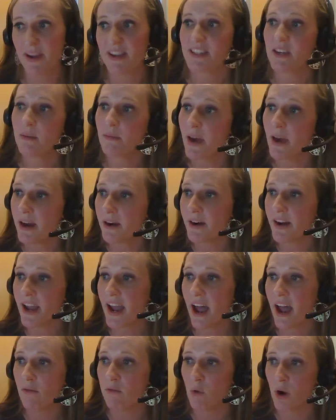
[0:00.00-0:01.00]
Is it better to
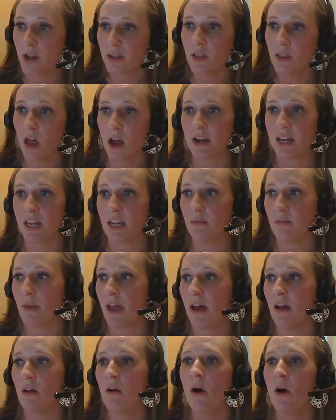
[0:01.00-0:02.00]
have one long
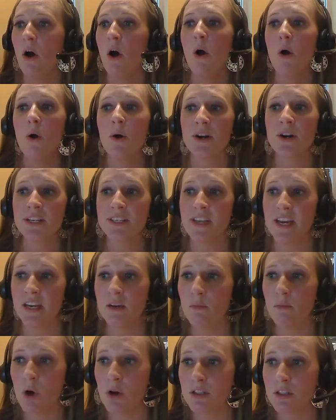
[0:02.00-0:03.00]
email or to
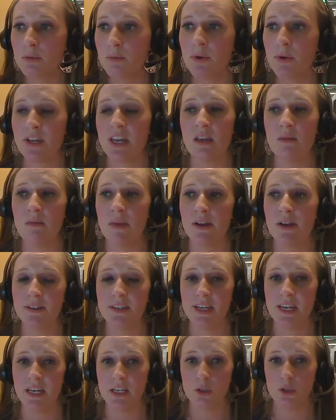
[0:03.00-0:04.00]
send multiple
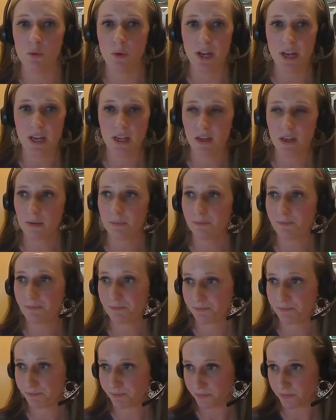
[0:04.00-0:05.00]
emails each week?
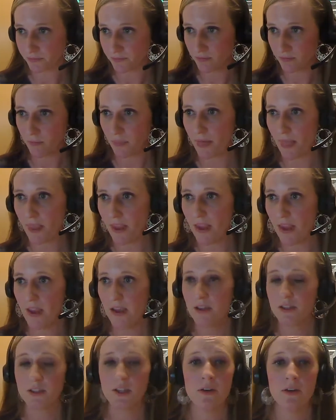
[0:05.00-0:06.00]

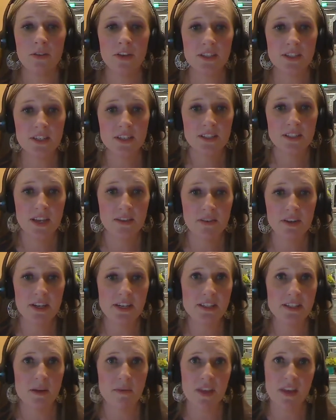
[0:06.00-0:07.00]
So this is
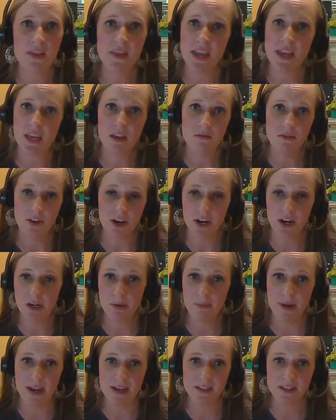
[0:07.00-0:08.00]
definitely something that can
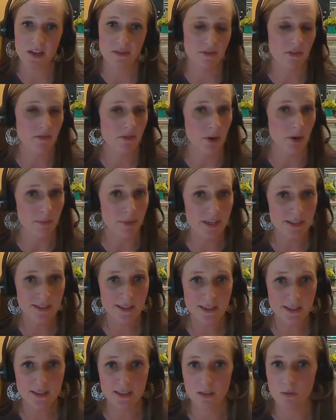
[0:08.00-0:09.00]
vary based off of your
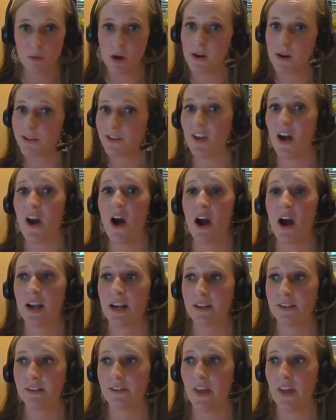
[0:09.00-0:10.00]
business as well as the
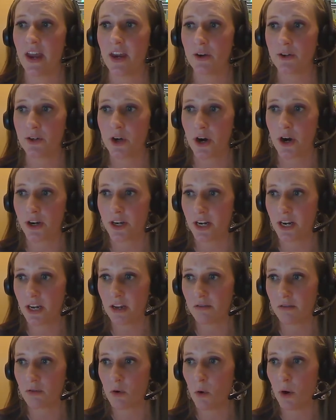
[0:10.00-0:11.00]
audience that you're
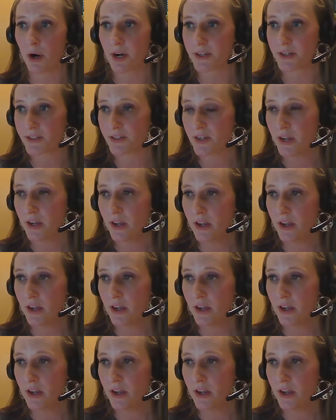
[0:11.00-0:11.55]
targeting, of course.